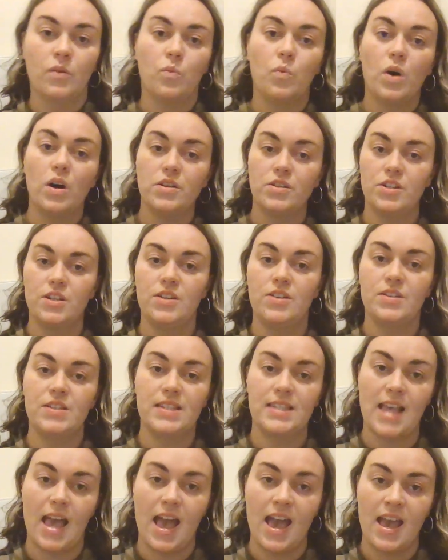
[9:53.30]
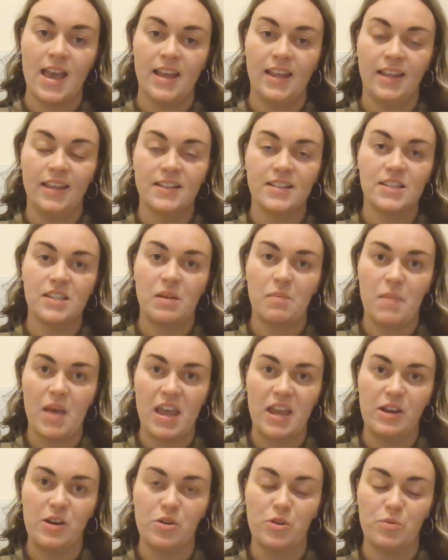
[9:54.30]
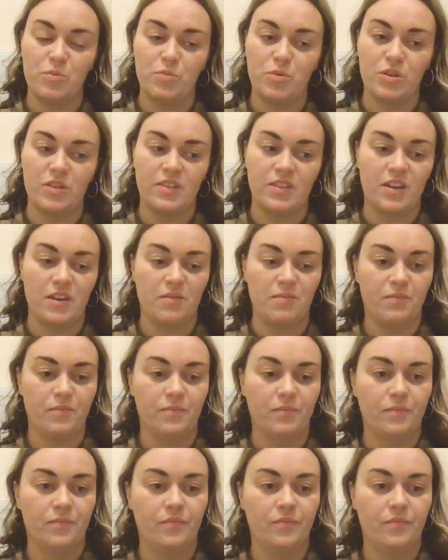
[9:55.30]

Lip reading: What do you say to make up with them?